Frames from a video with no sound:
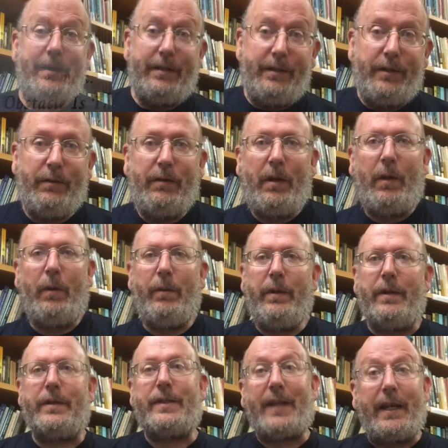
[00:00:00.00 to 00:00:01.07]
Did you know
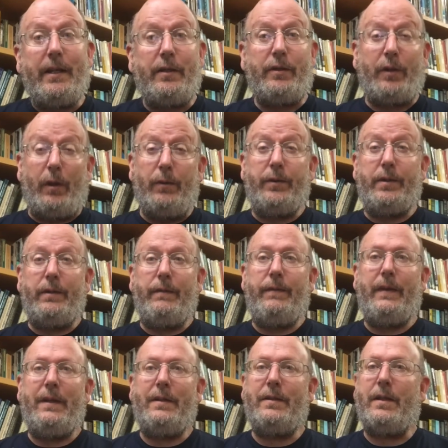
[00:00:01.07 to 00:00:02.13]
that Saint
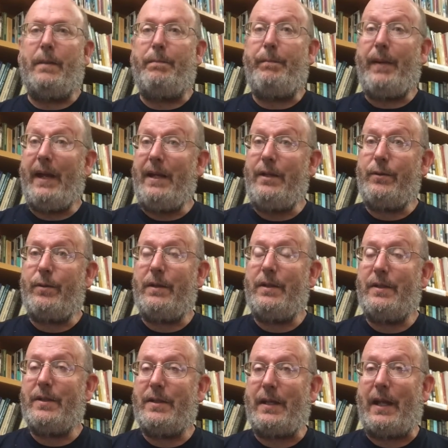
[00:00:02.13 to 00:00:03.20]
Joseph is the
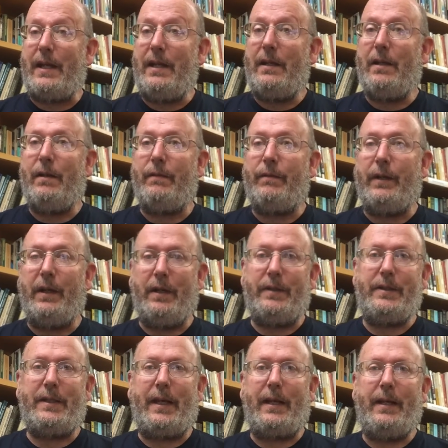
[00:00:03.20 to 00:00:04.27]
patron saint of real
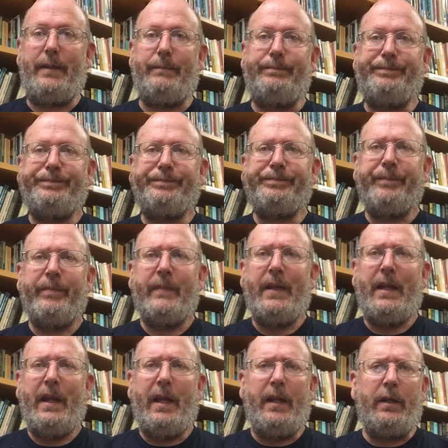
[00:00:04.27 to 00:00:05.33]
estate?
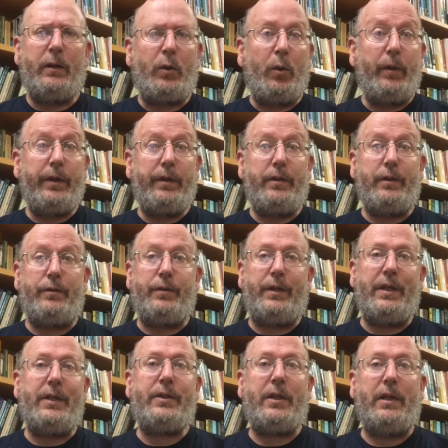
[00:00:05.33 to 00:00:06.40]
And according to
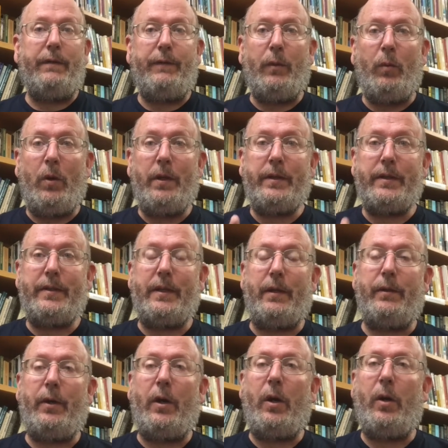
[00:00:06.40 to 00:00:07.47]
tradition, if you want to
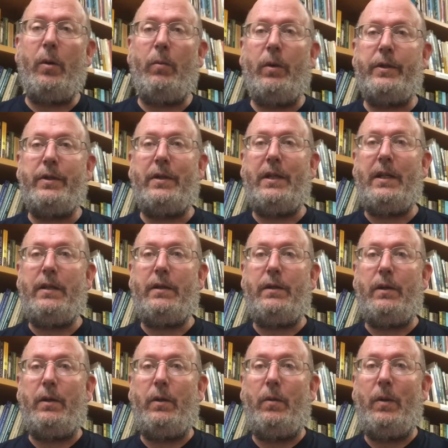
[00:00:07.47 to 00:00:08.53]
sell your home, what you need to
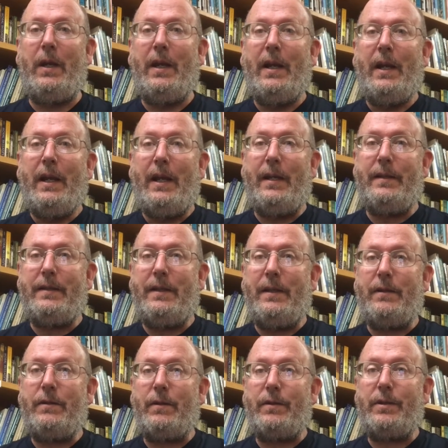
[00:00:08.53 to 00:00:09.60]
do is
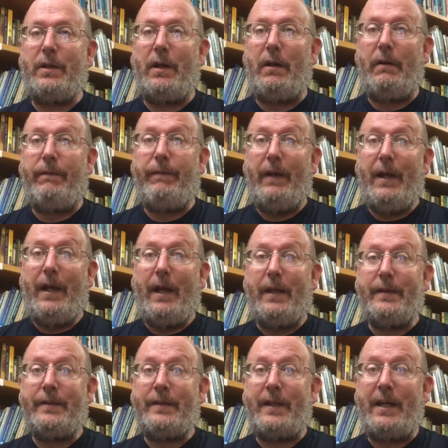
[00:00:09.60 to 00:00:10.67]
get yourself
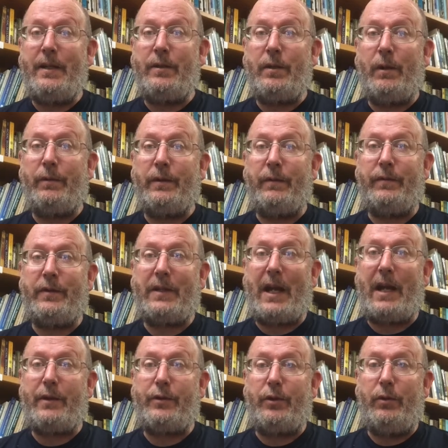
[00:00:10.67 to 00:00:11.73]
a Saint Joseph
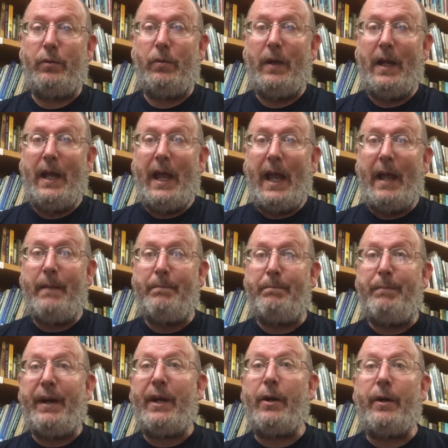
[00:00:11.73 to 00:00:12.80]
statue
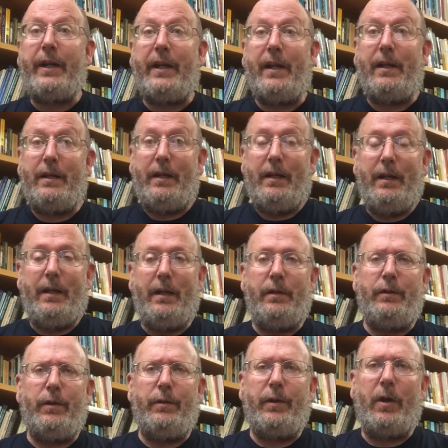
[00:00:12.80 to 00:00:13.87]
and bury it
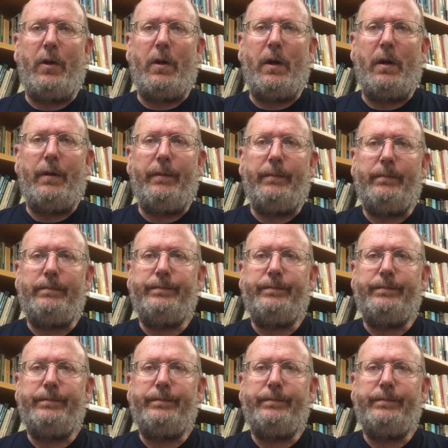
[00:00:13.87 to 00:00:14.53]
in your yard.